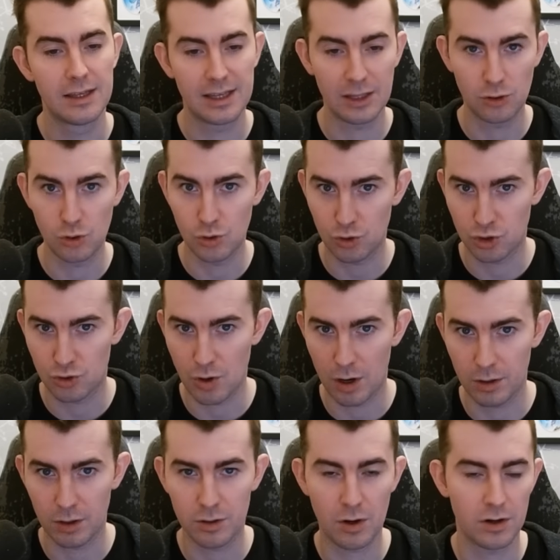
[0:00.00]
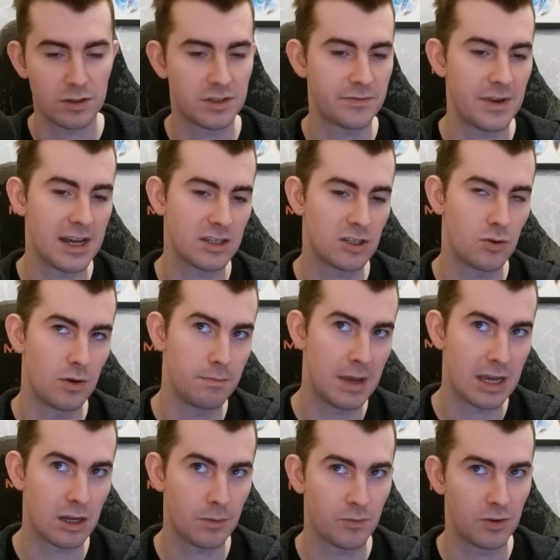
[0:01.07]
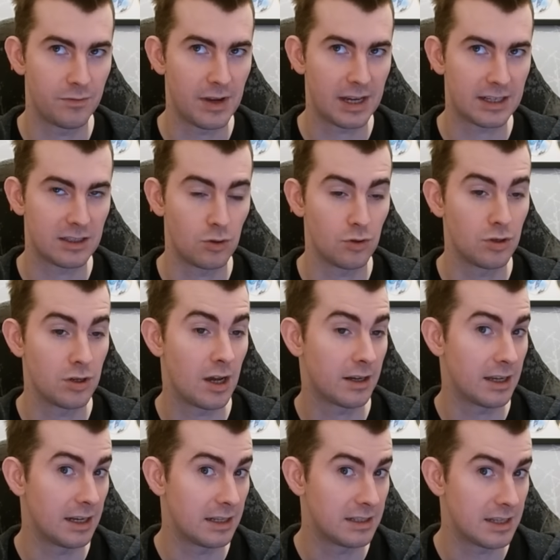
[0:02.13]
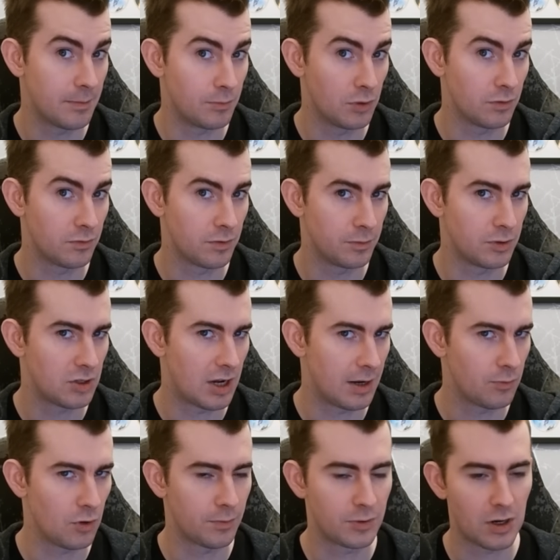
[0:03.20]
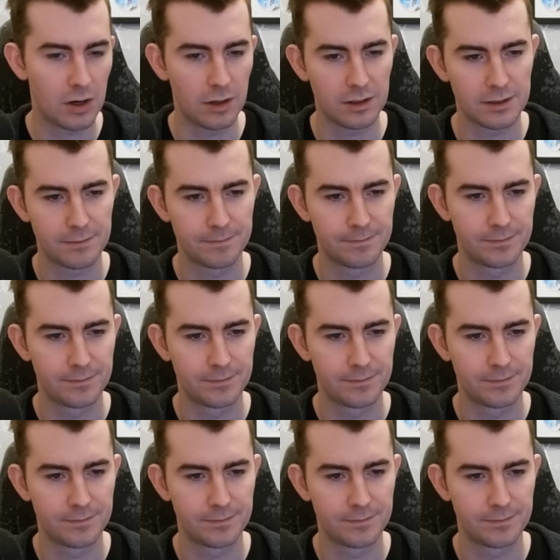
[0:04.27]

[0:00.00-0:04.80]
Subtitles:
get to your stronger cards faster, and make up for the fact that you're not getting tempo from your Timewarp card.